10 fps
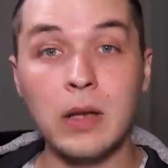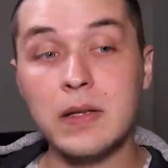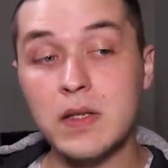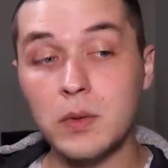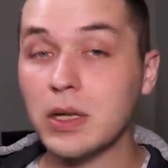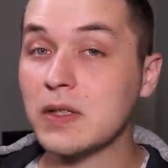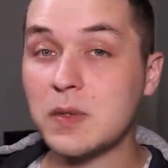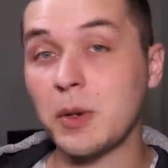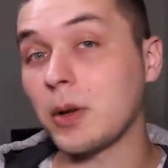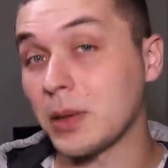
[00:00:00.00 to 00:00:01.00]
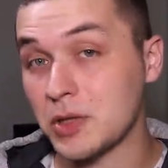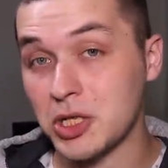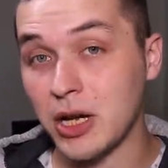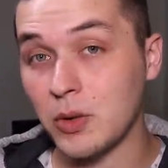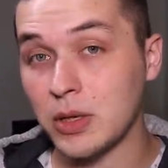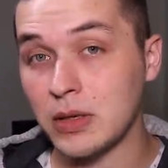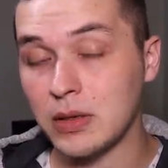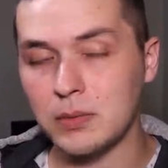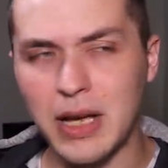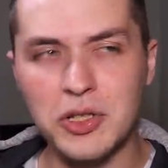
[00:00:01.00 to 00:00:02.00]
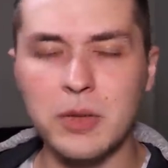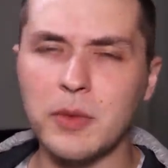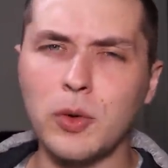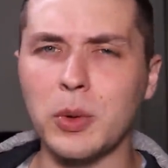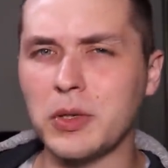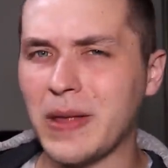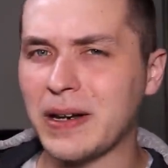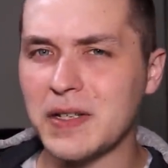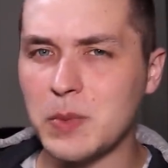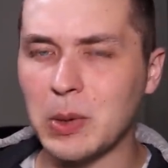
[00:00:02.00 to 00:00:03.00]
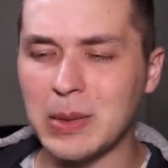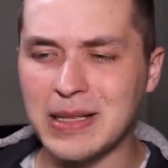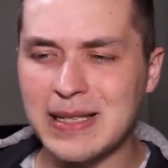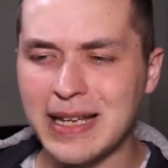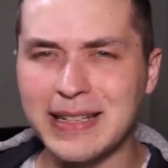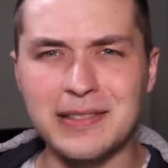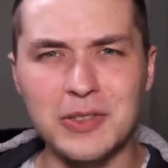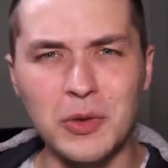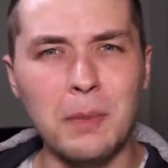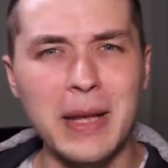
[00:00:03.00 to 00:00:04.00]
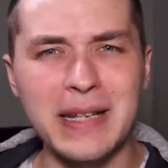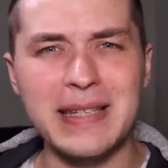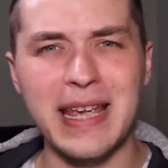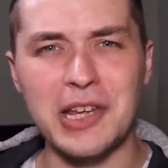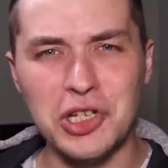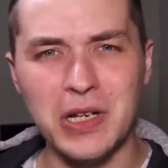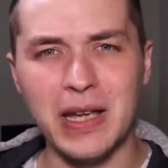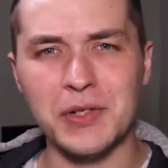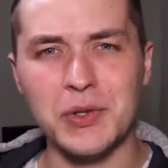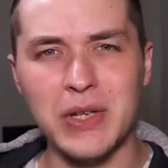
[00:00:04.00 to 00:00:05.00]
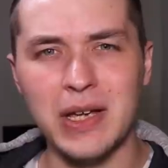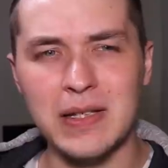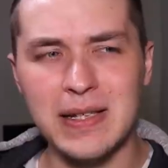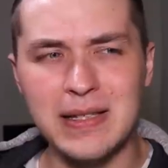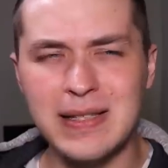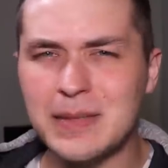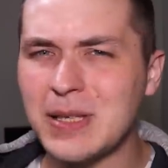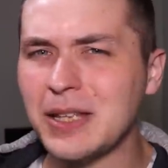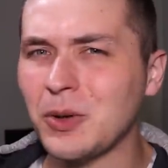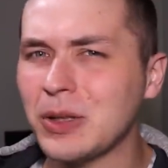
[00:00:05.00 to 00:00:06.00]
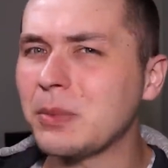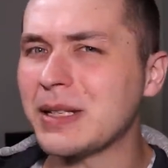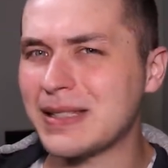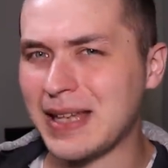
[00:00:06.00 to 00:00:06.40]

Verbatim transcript: Well, let's do an experiment, shall we? And actually, before we do that experiment, let's kind of do a meditation exercise, because it seems like you're a little bit